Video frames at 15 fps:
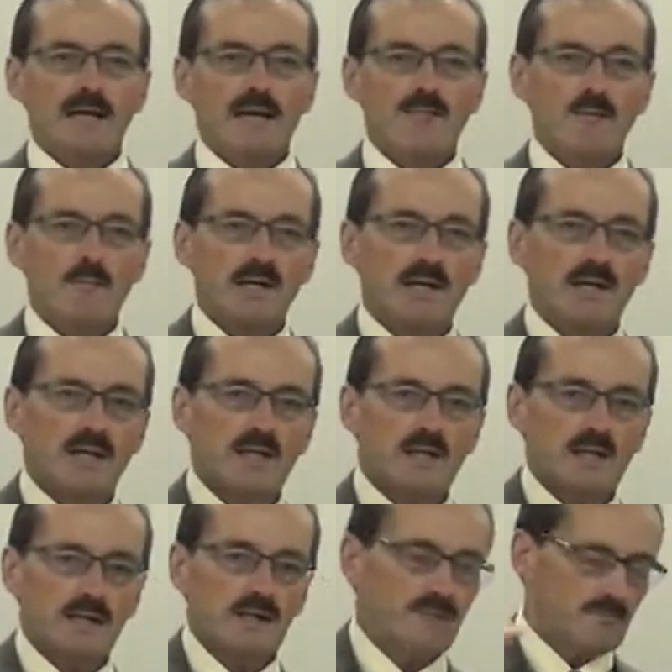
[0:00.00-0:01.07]
Everybody
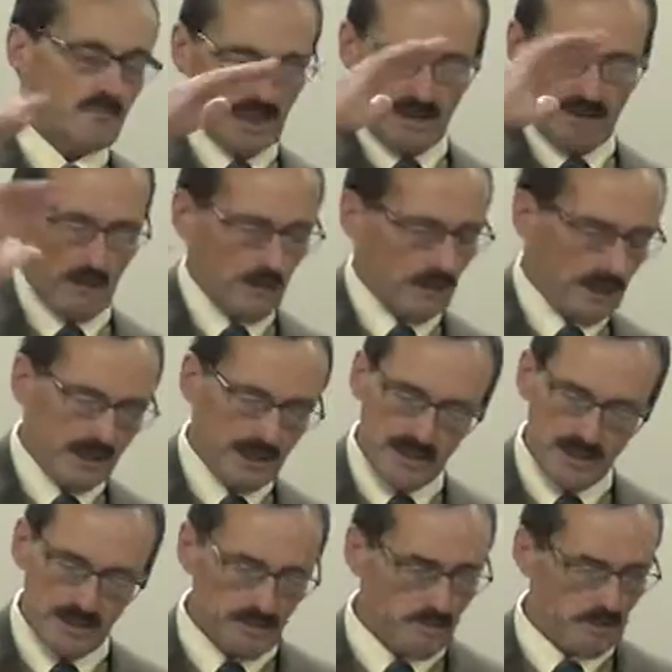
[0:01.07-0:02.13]
can, whatever
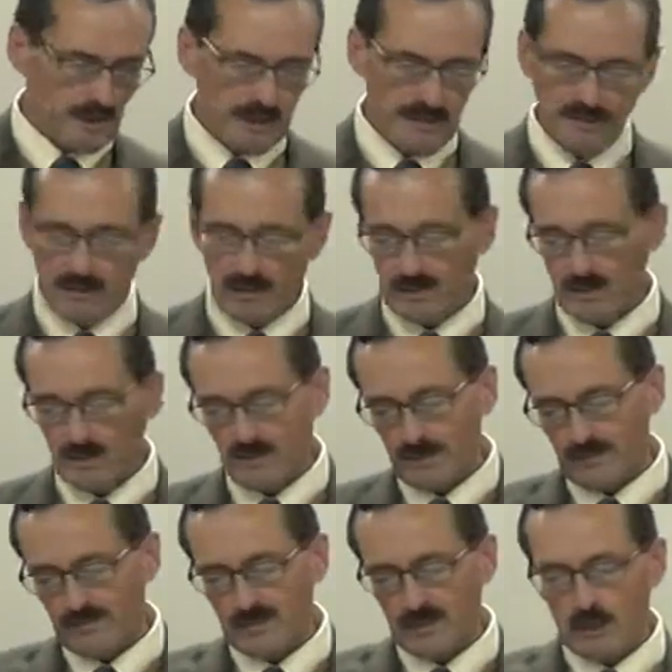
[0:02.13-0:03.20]
religion you believe in, go
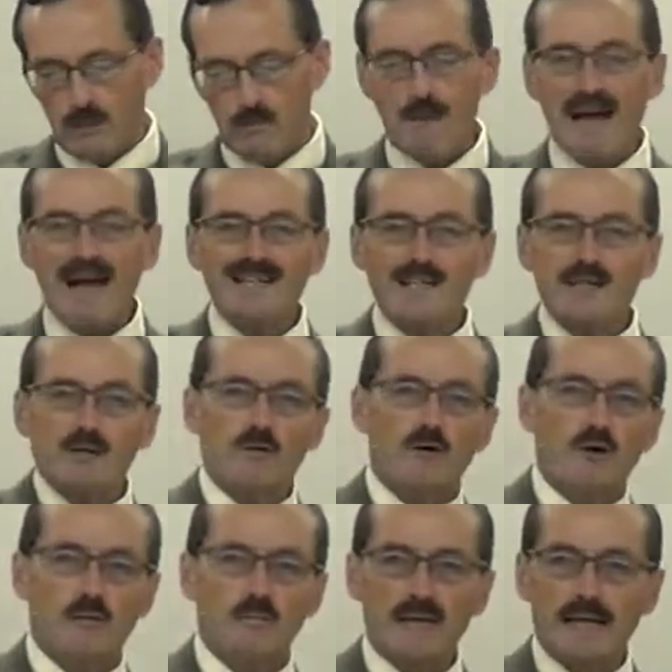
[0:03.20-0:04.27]
and go back to your
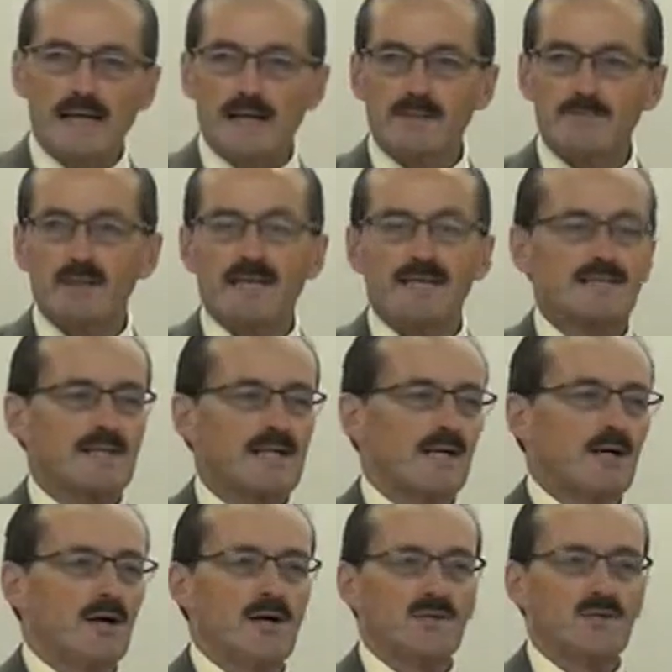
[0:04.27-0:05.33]
homeland because they had
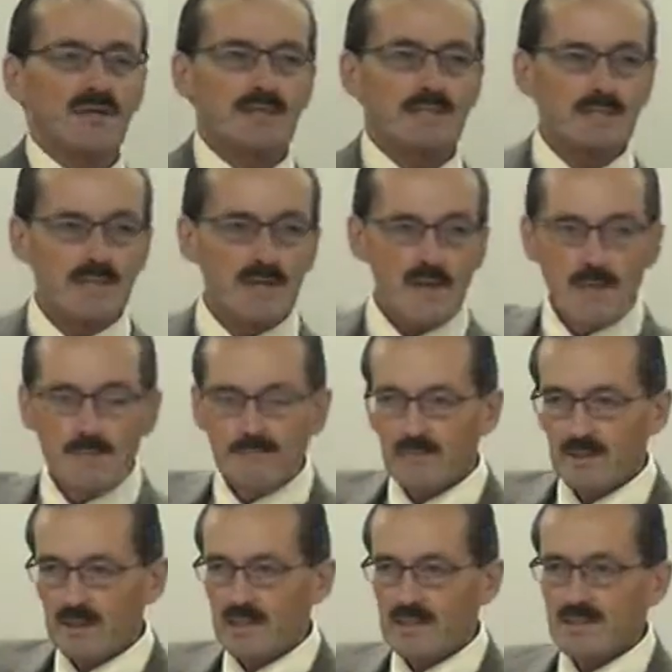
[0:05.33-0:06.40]
all these,
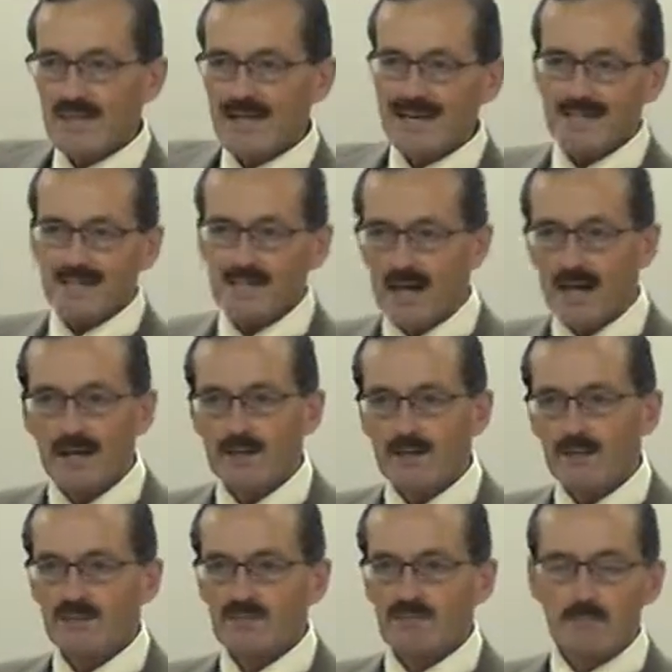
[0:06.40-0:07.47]
these
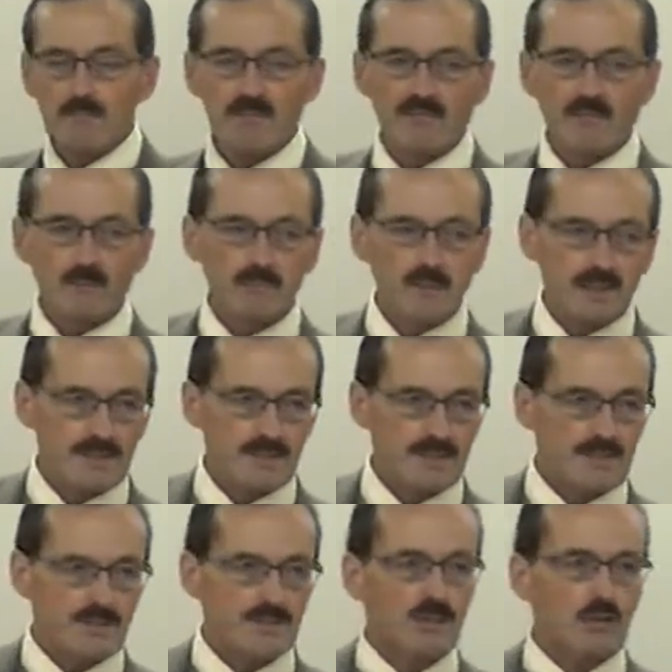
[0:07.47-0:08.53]
exiles from different
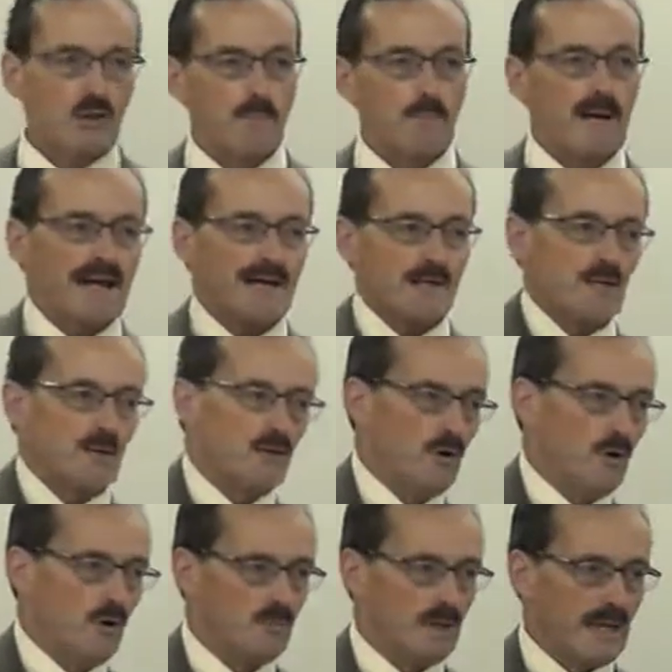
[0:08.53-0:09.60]
places. Go back to your
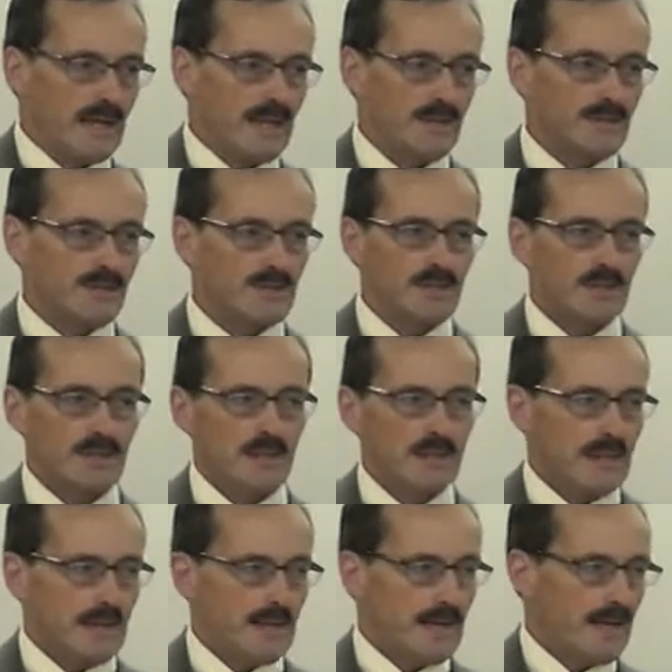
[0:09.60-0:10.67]
homelands
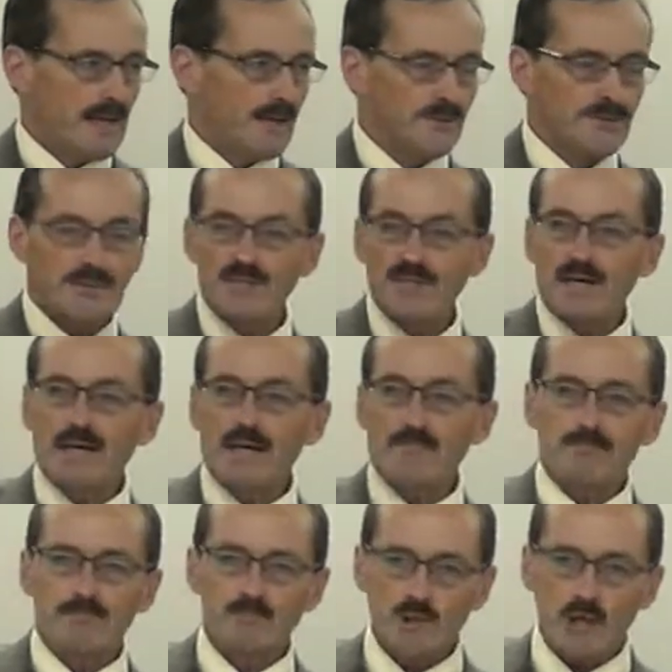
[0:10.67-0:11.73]
and set
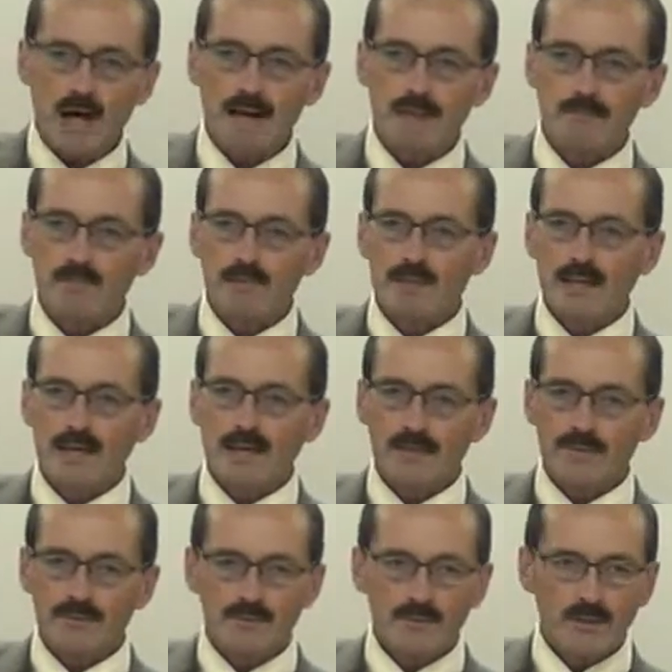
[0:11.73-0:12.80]
up shop
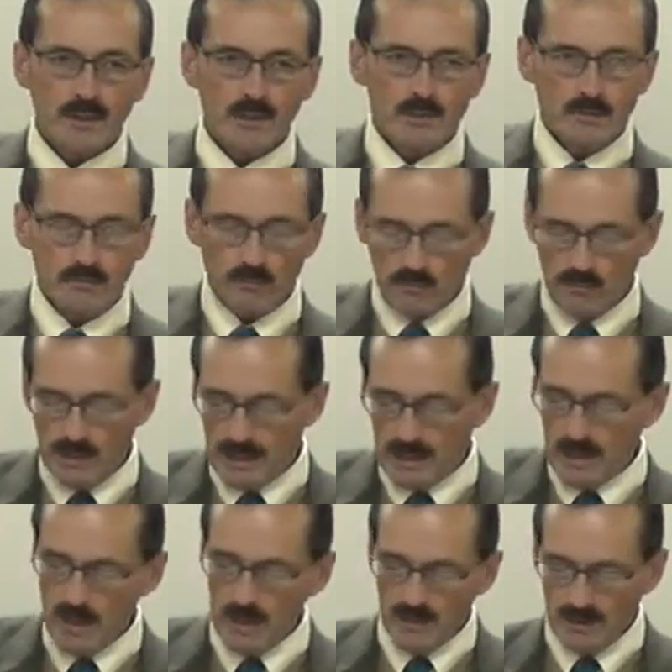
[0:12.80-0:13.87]
and
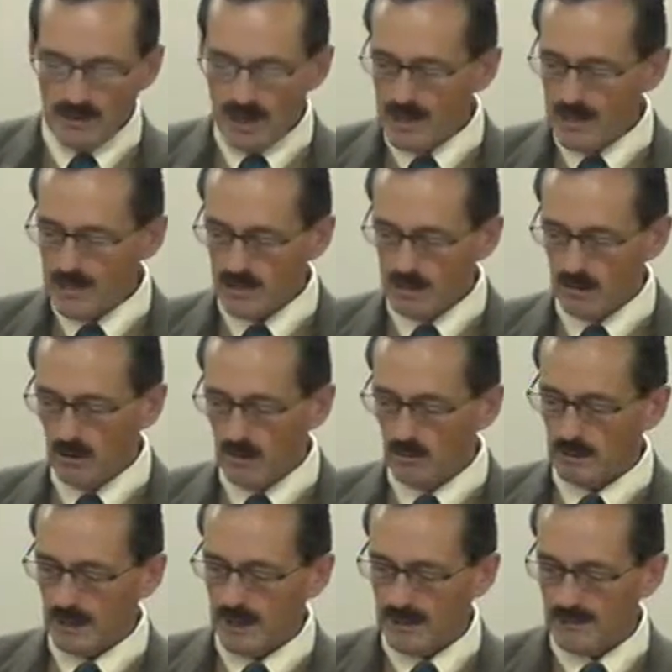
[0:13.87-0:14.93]
recolonize your
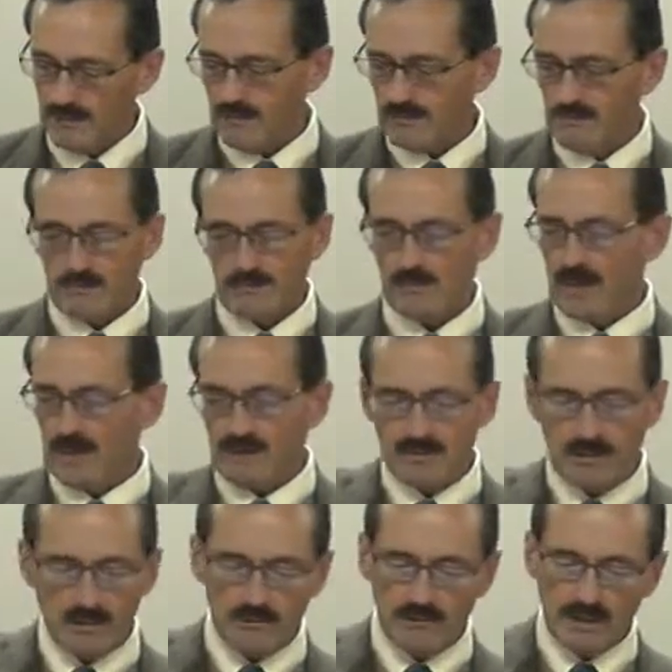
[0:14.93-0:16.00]
homeland,
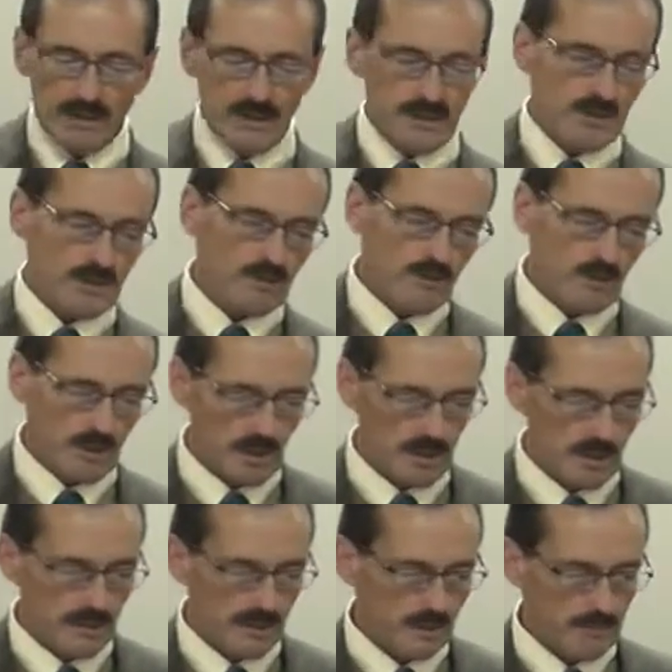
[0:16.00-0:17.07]
whatever religion you
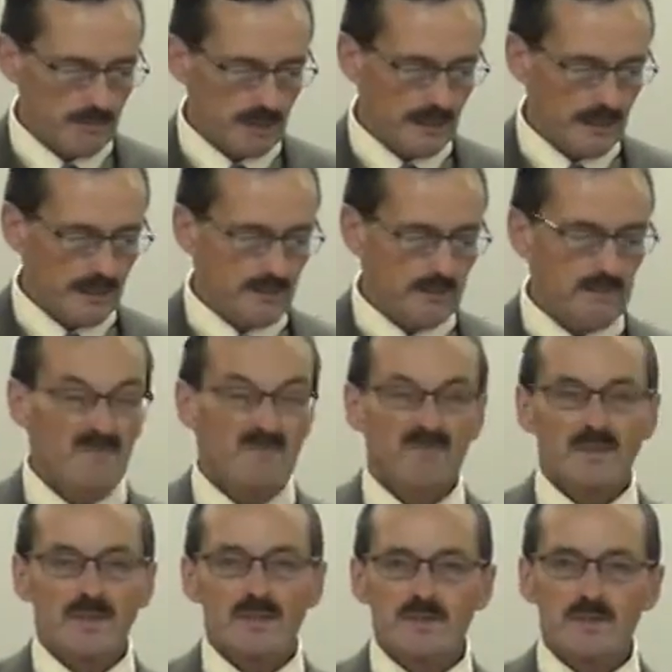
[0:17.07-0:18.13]
were, you can be
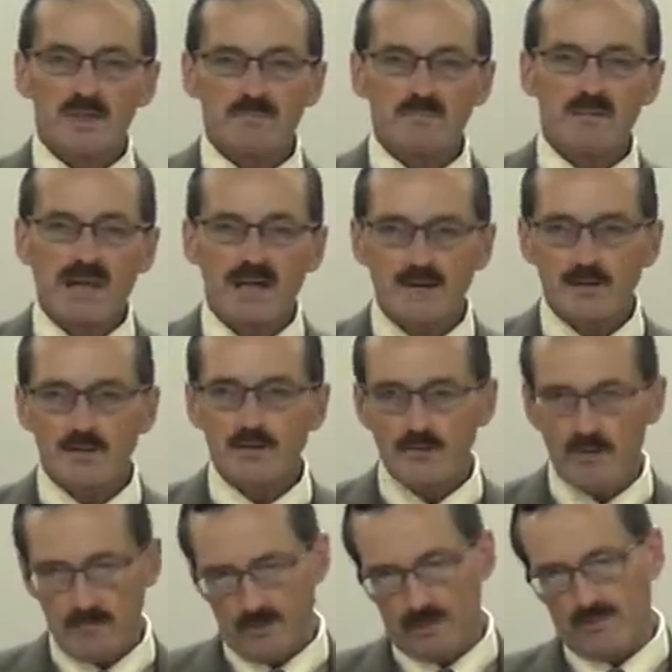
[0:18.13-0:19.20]
just pay your
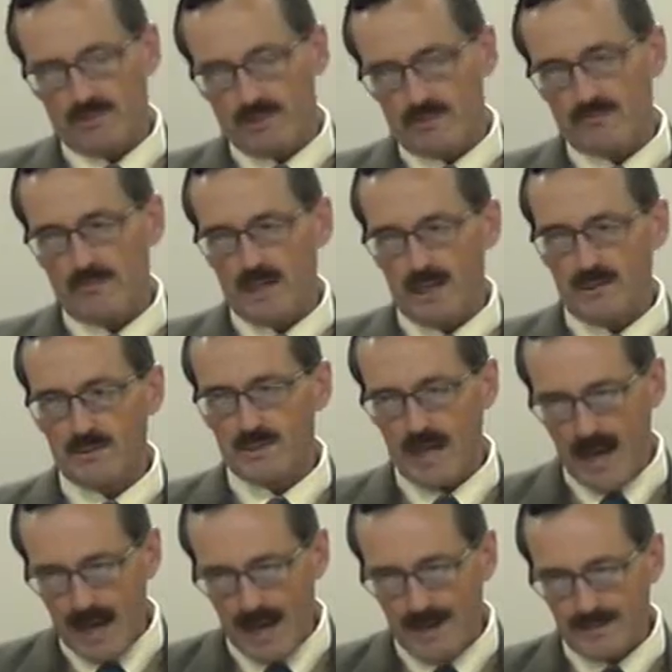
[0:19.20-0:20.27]
tribute, pay your
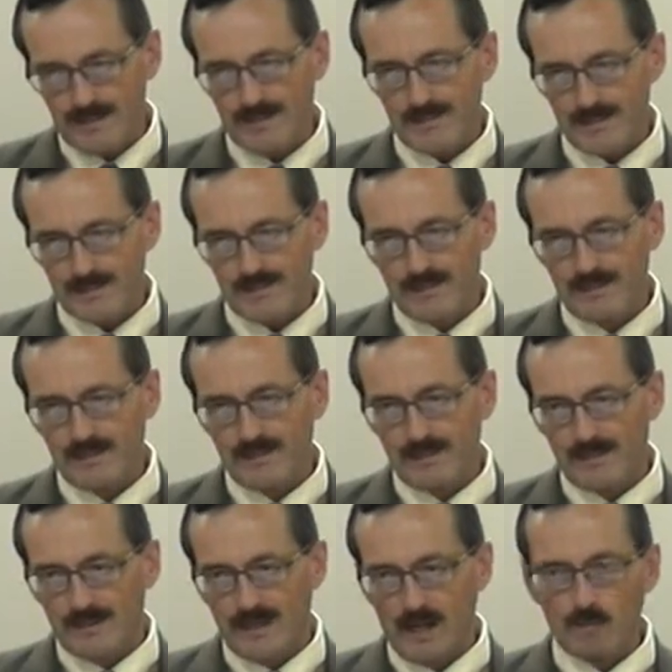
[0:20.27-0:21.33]
tax,
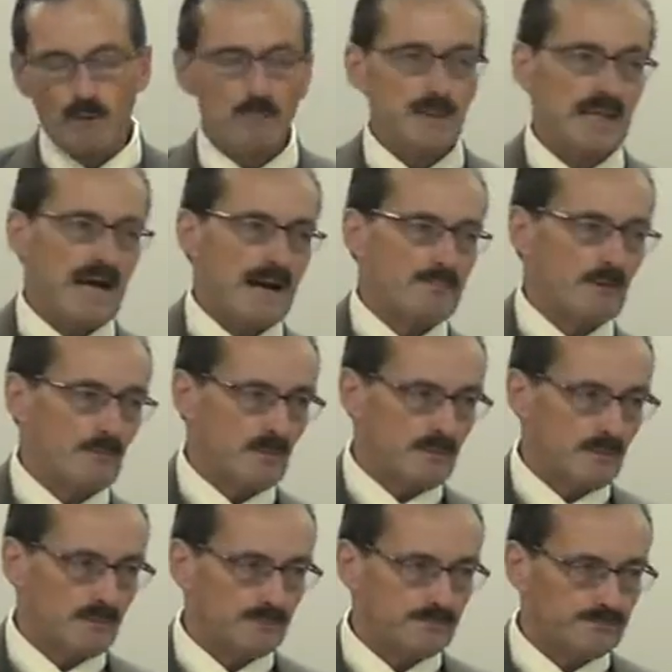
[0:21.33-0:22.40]
and we'll be happy with you.